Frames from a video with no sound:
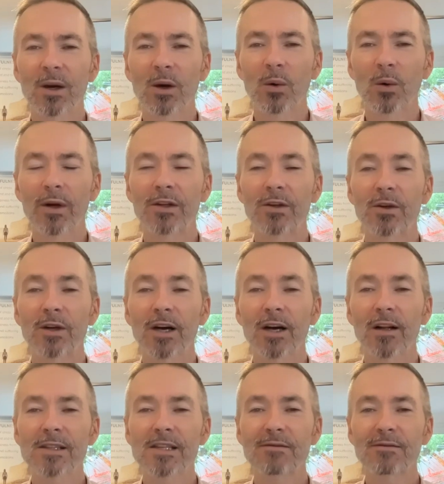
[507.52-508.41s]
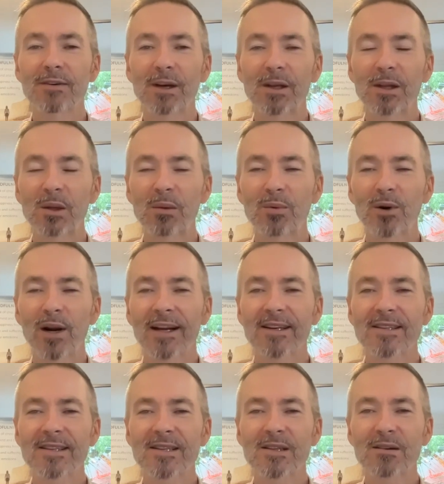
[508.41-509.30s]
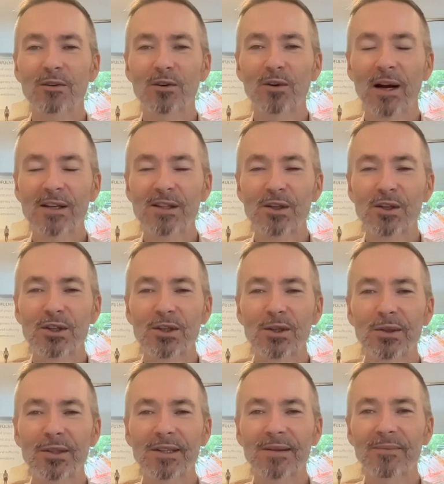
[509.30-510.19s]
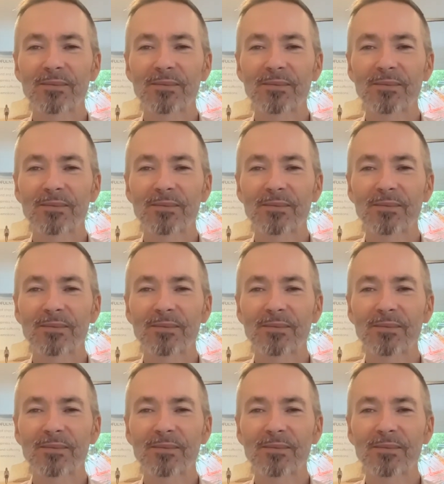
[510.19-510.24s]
When you cultivate the practice of gratitude,